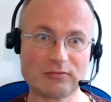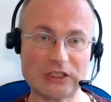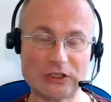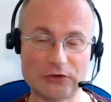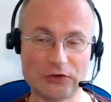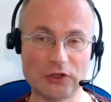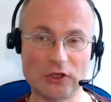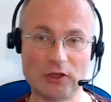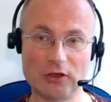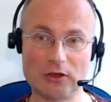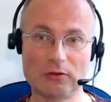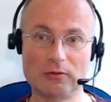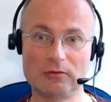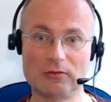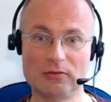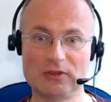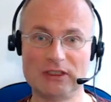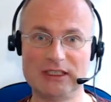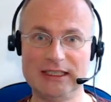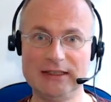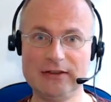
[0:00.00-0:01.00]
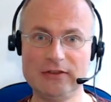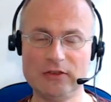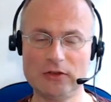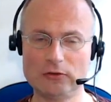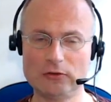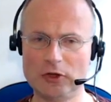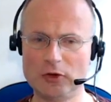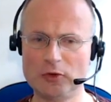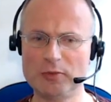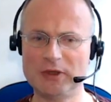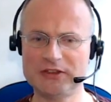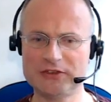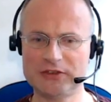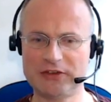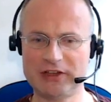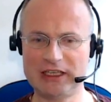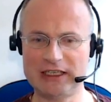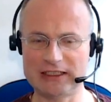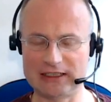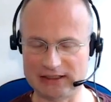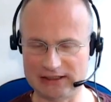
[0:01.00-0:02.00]
So it's a robust
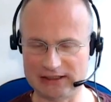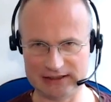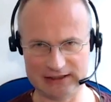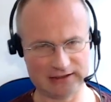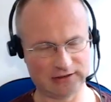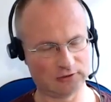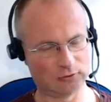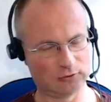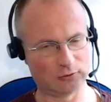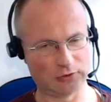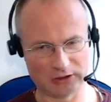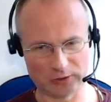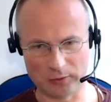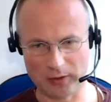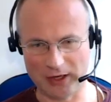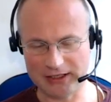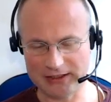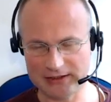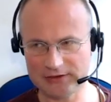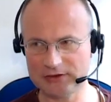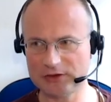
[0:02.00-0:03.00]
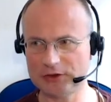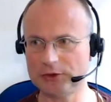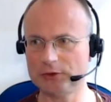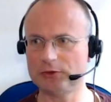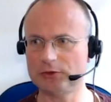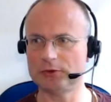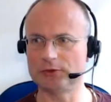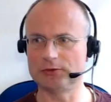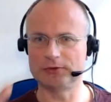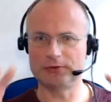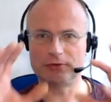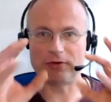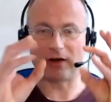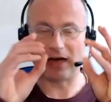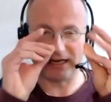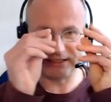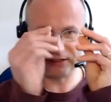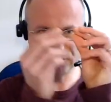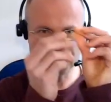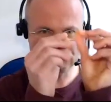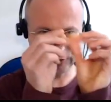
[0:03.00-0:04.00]
thing. It requires you to
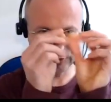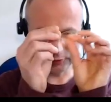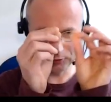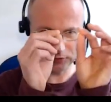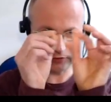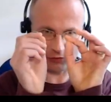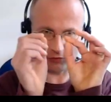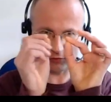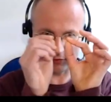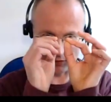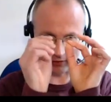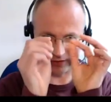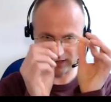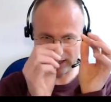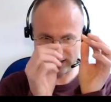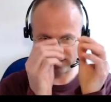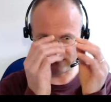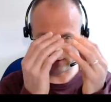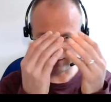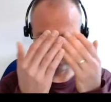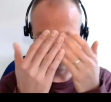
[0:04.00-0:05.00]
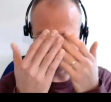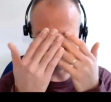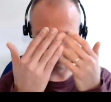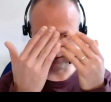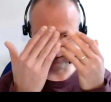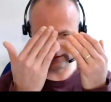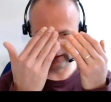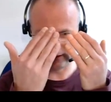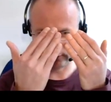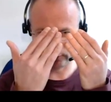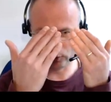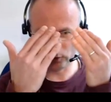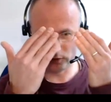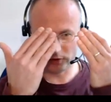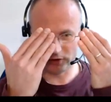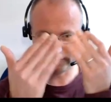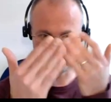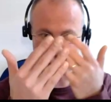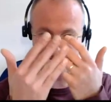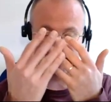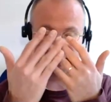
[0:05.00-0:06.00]
fine-tune so that it
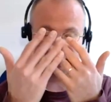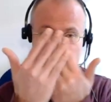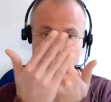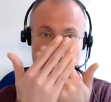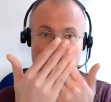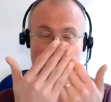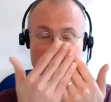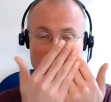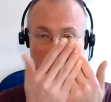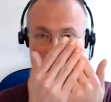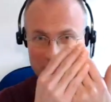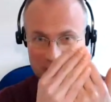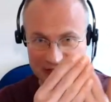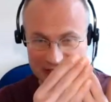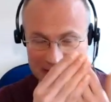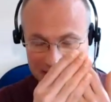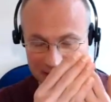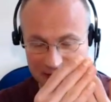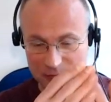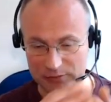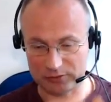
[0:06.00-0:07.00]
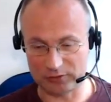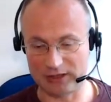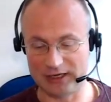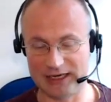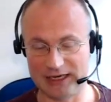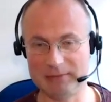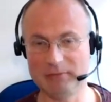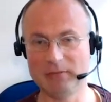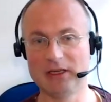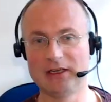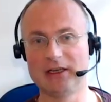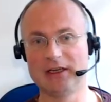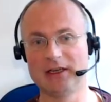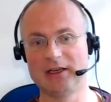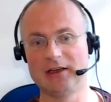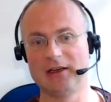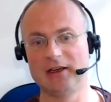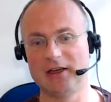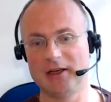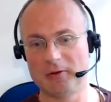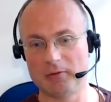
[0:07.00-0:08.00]
works, that you don't see the prime.
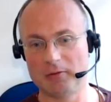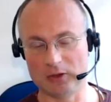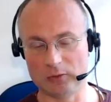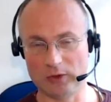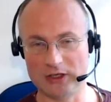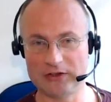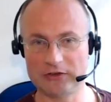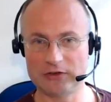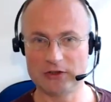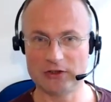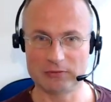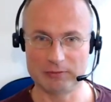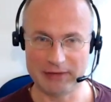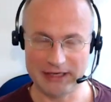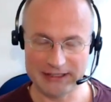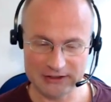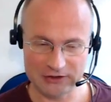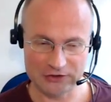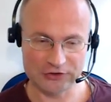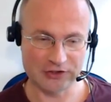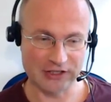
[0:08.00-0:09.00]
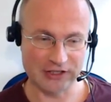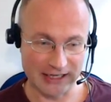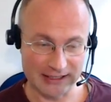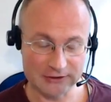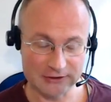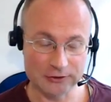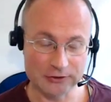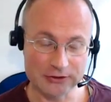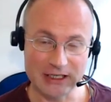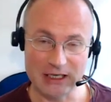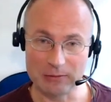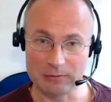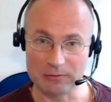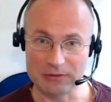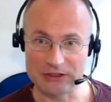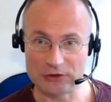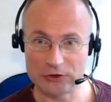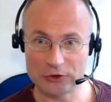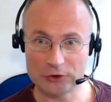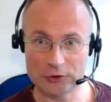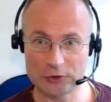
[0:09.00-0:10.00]
But once you have managed that, and you can
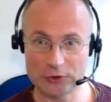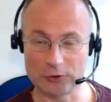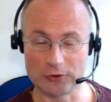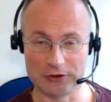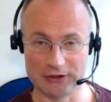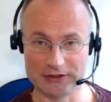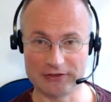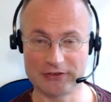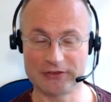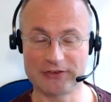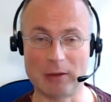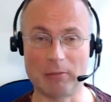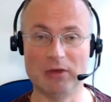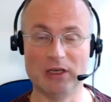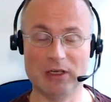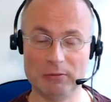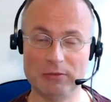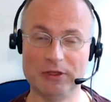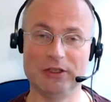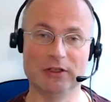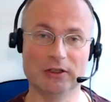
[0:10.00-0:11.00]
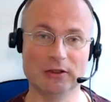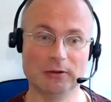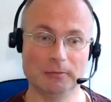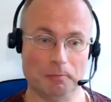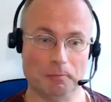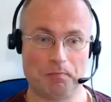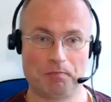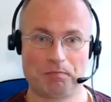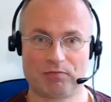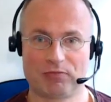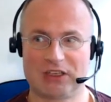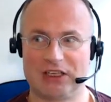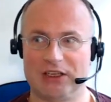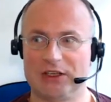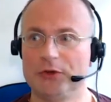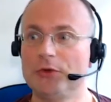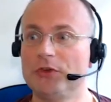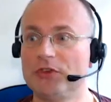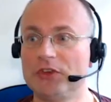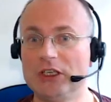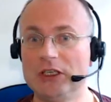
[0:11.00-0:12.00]
be sure it's subliminal,
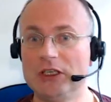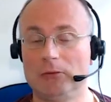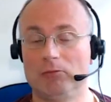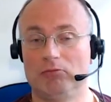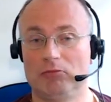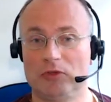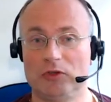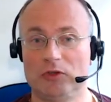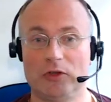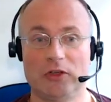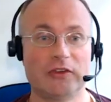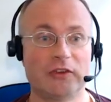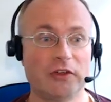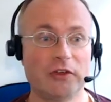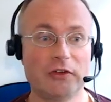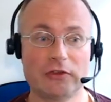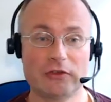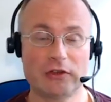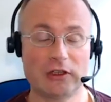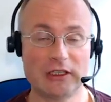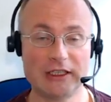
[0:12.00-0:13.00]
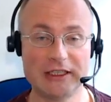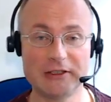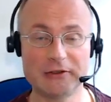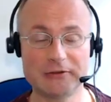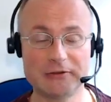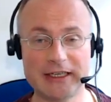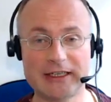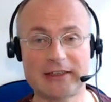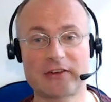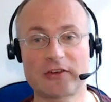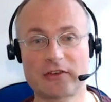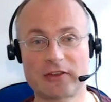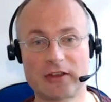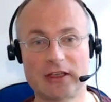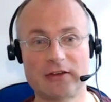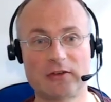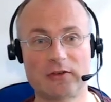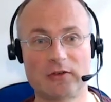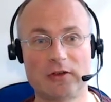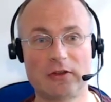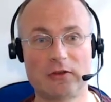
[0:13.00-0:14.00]
you see consistently effects.
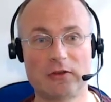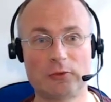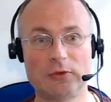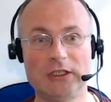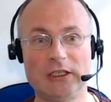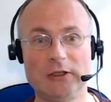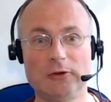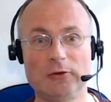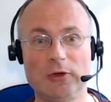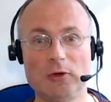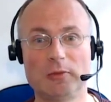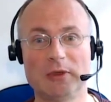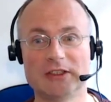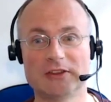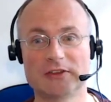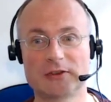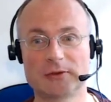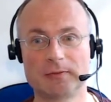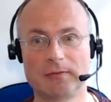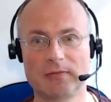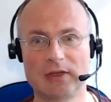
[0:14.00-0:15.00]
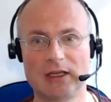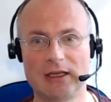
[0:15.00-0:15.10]
It's really robust.